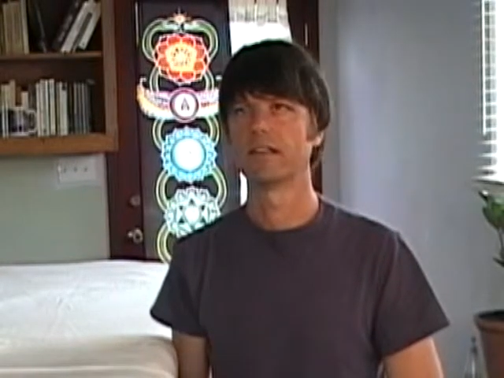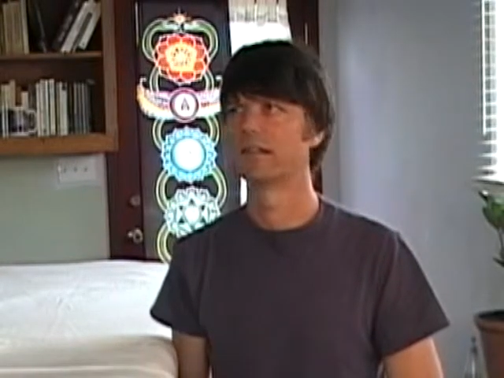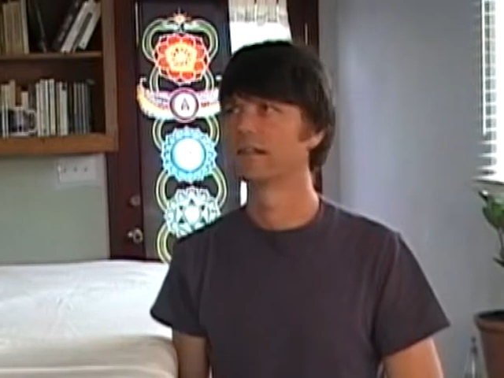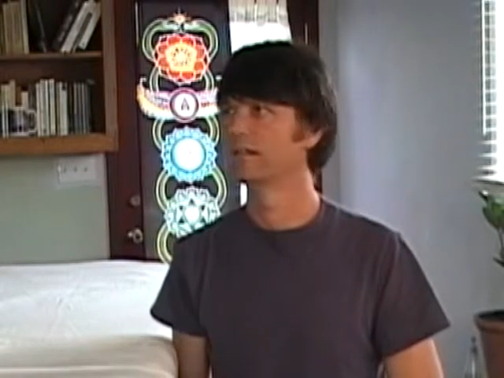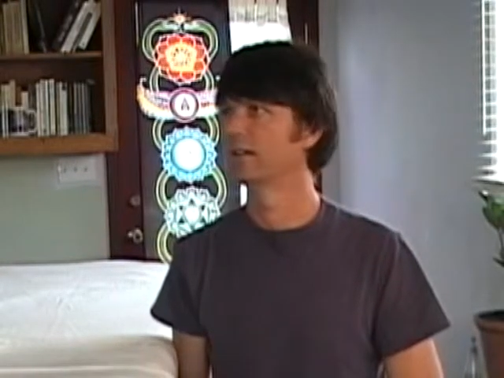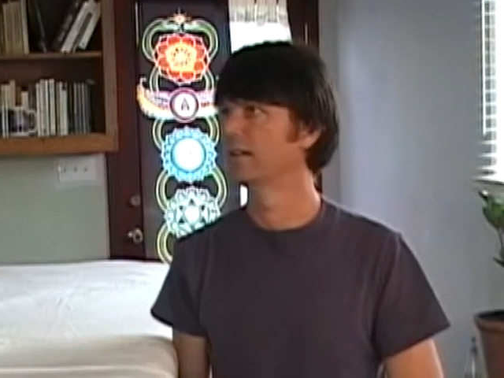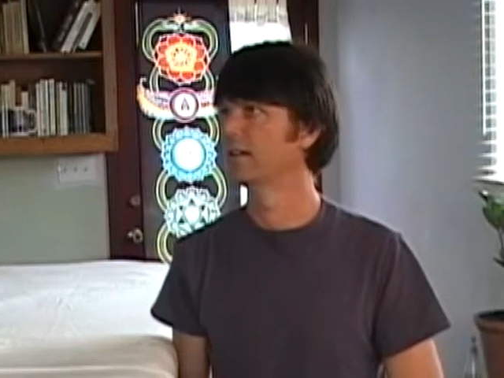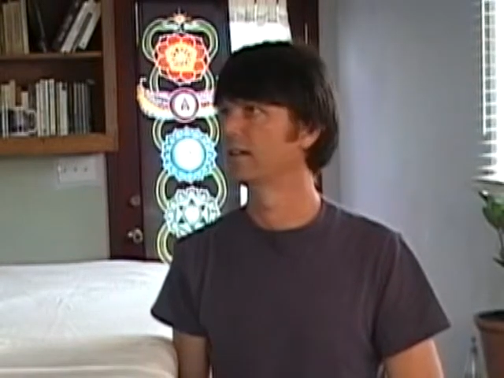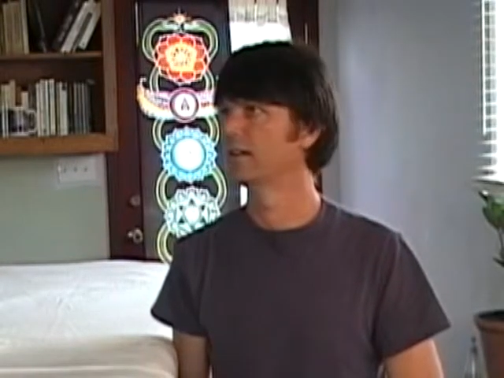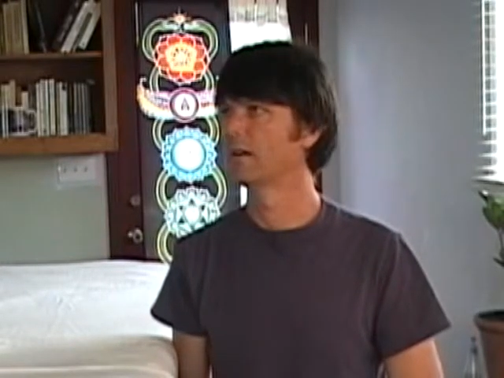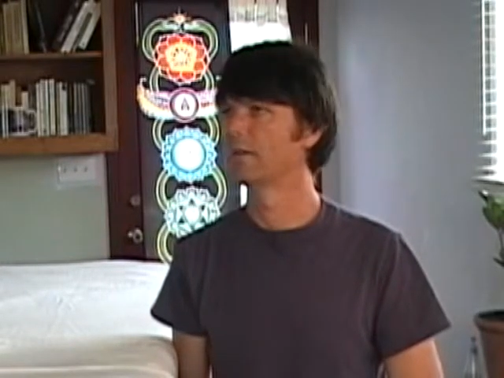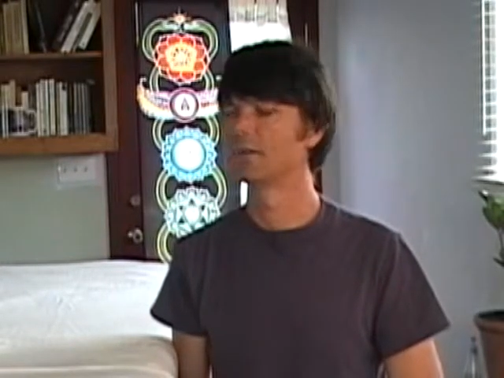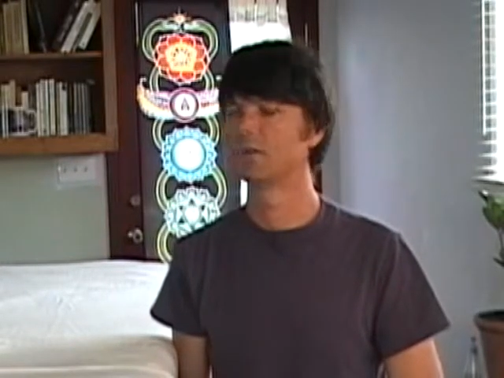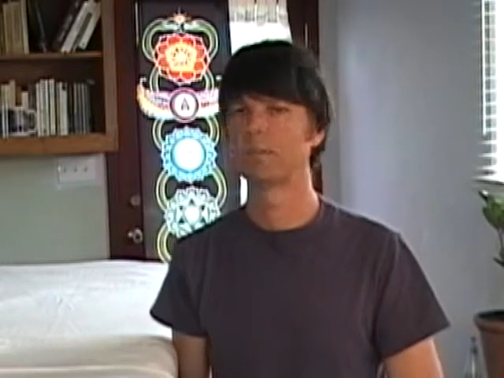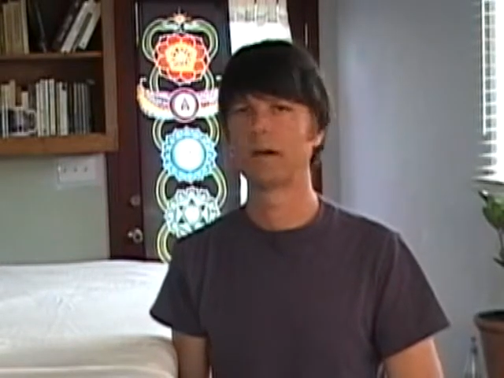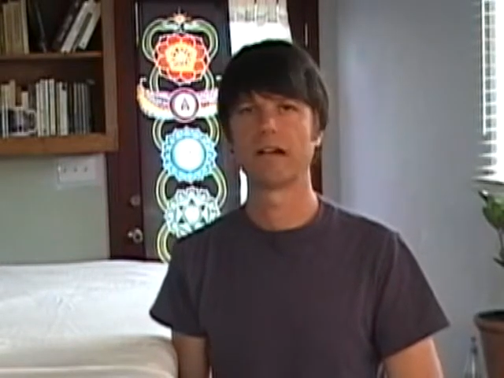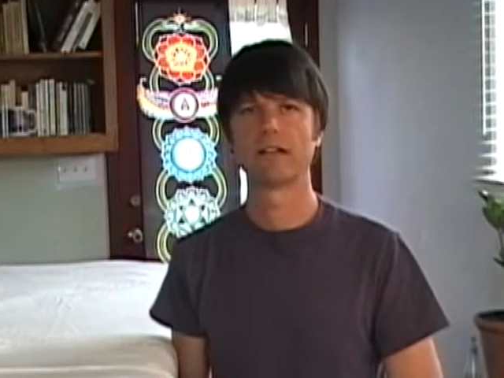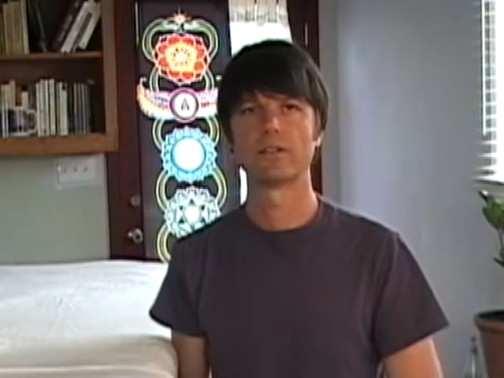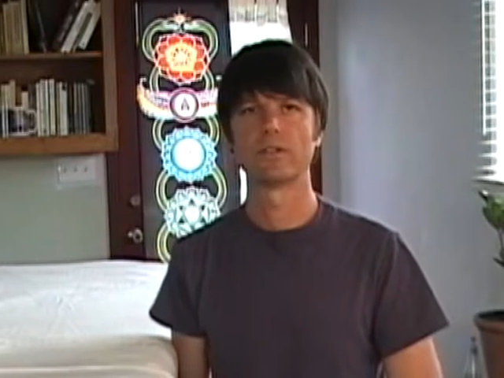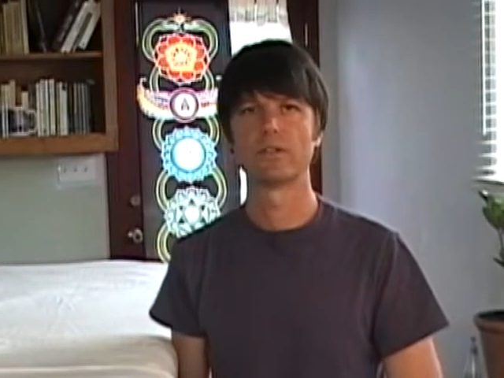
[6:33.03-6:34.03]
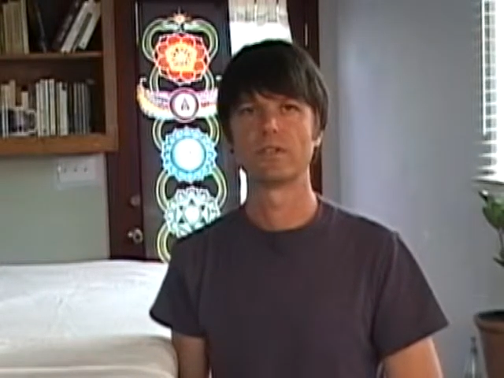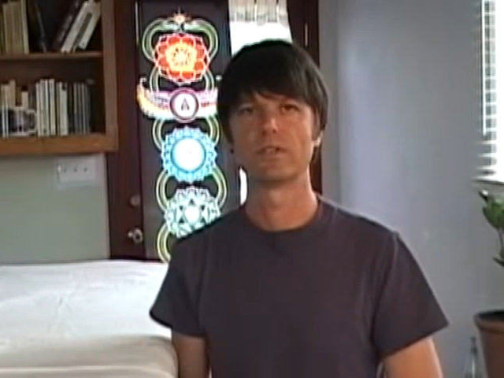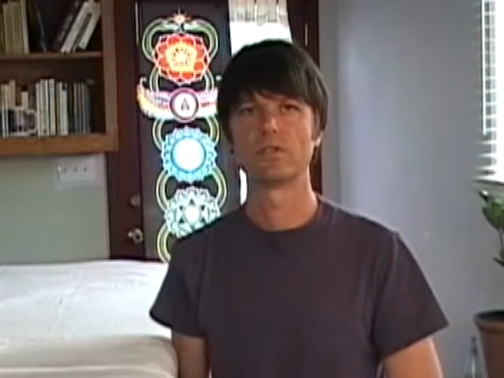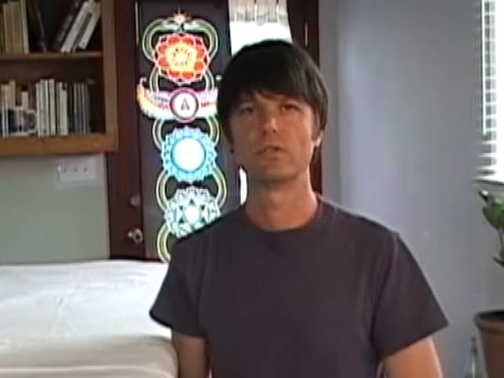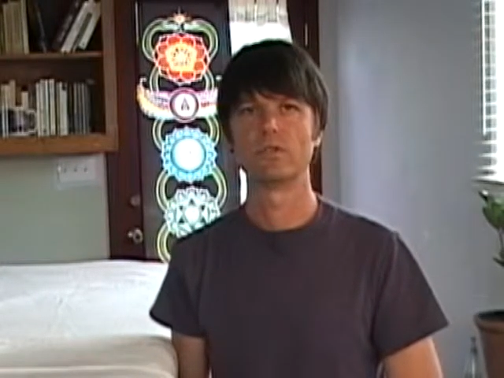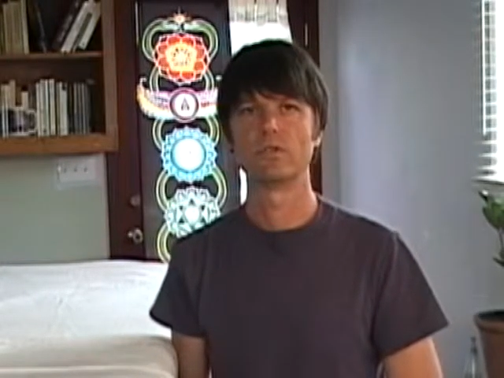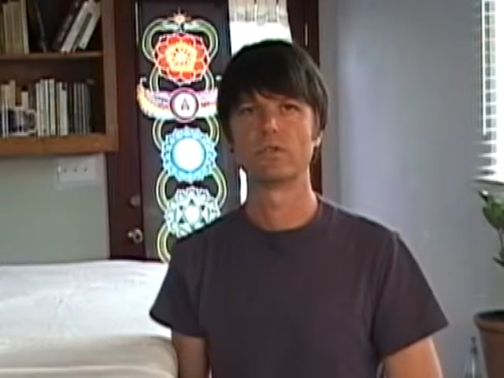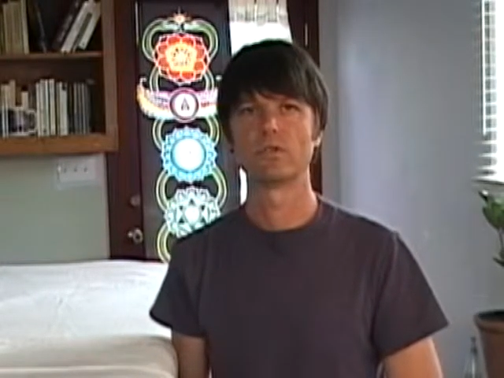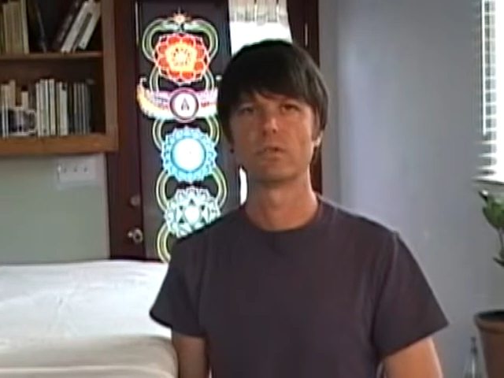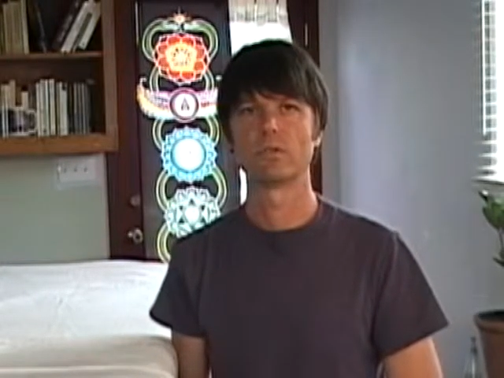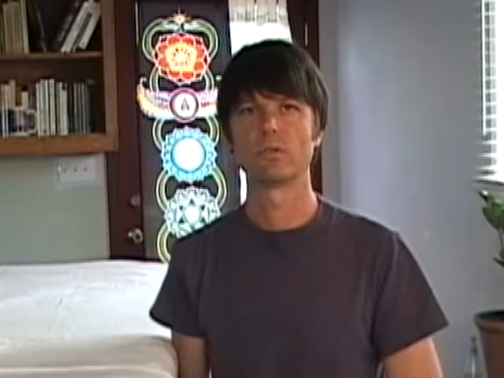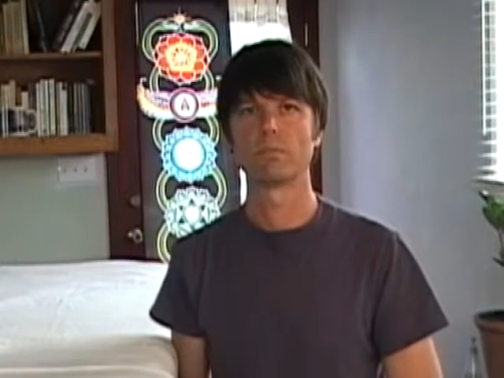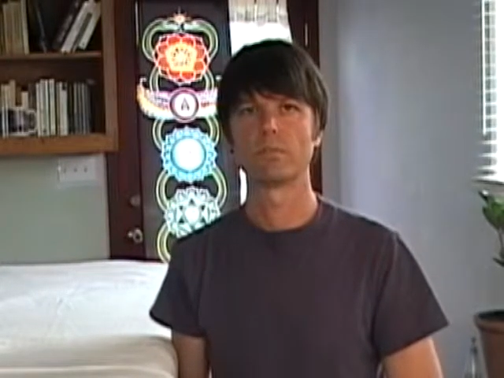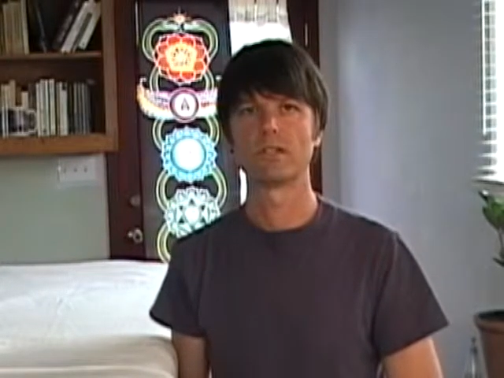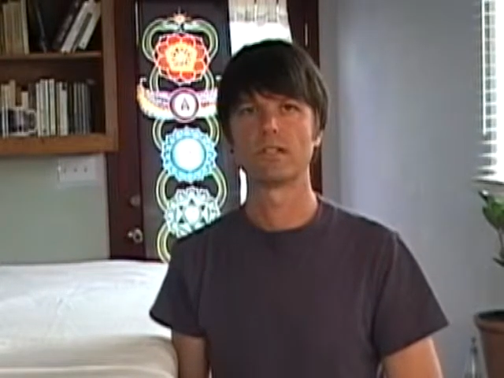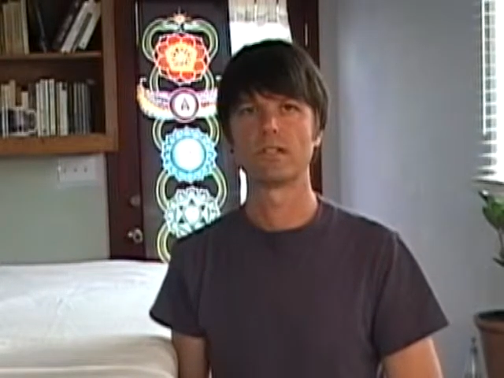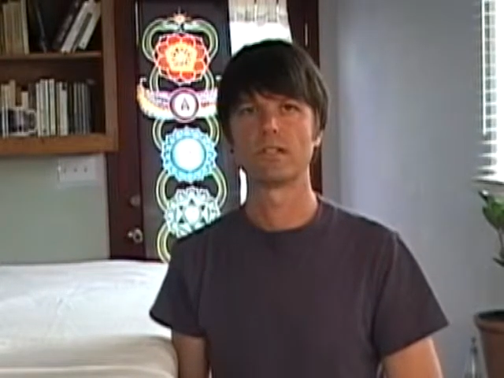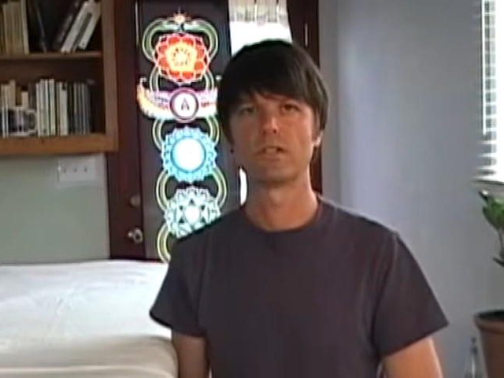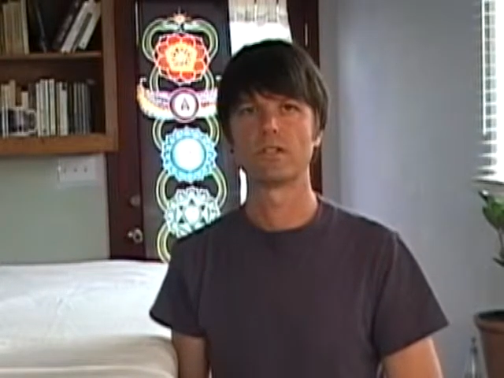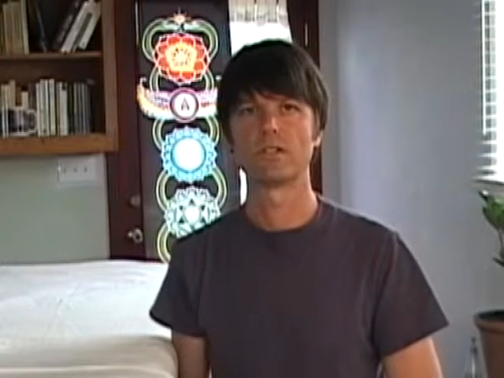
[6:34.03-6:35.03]
It comes back to its neutral
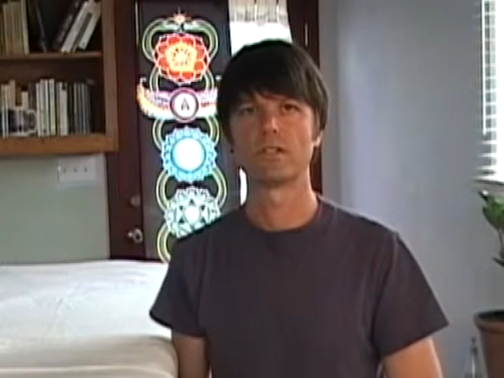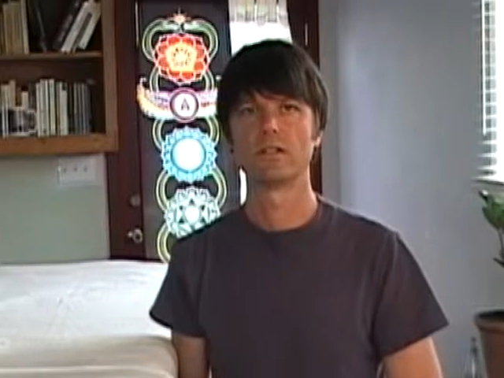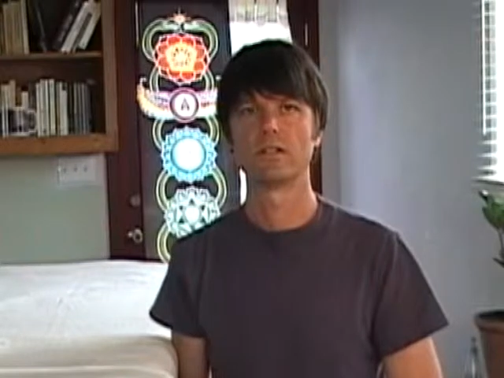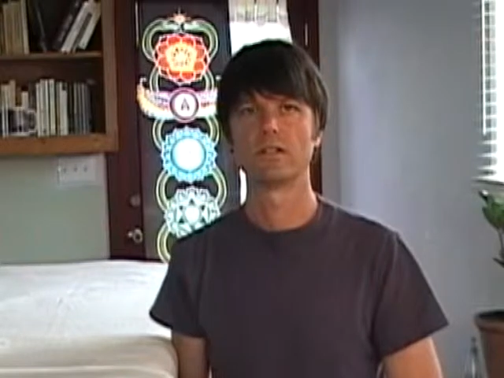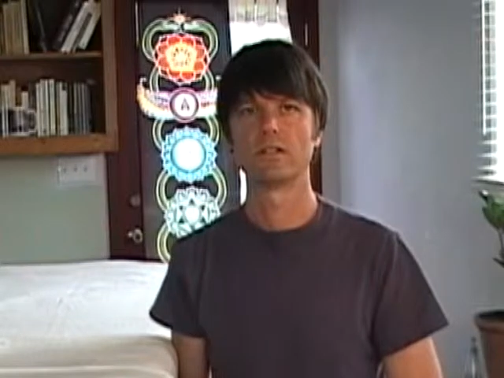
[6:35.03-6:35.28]
position.